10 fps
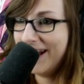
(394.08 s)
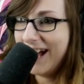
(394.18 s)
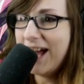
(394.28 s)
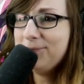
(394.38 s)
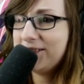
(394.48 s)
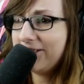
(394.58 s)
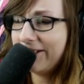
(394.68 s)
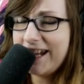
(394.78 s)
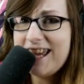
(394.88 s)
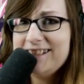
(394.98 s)
I'm
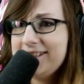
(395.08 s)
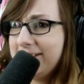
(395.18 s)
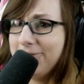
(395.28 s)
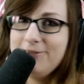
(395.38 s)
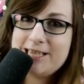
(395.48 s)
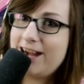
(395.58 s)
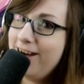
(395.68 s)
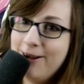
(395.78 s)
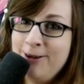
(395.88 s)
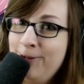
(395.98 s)
sorry, it's so
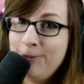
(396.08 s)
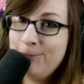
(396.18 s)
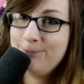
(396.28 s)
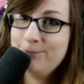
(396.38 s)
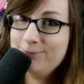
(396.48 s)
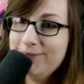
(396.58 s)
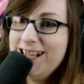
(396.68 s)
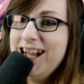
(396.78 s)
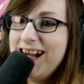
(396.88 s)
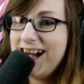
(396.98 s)
dumb.
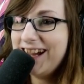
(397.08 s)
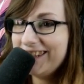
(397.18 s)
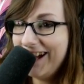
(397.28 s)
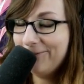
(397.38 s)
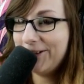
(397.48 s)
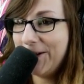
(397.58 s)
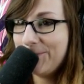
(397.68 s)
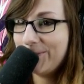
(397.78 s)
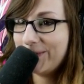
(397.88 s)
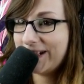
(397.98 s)
I love it,
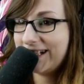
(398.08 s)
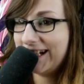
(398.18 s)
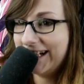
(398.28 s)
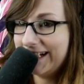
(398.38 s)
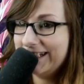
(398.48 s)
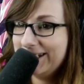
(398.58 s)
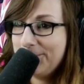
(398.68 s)
but like,